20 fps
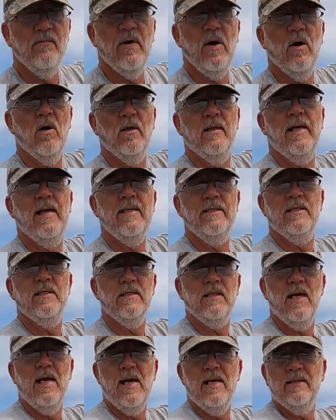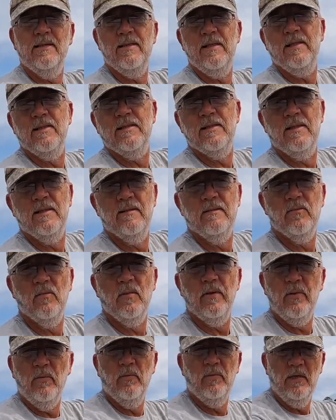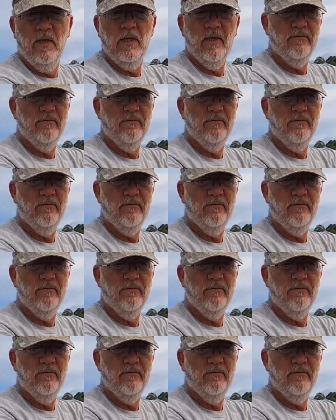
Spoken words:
of all that just like this, where none